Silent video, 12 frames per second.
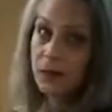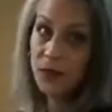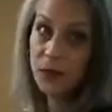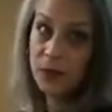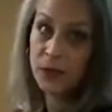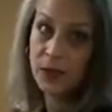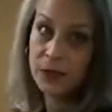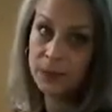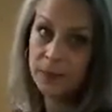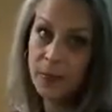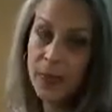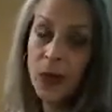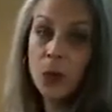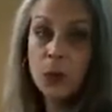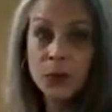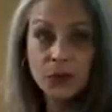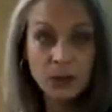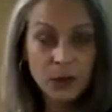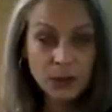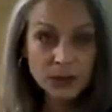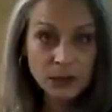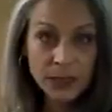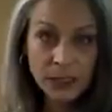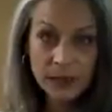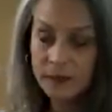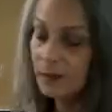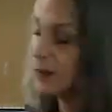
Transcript: of the front. What you also can't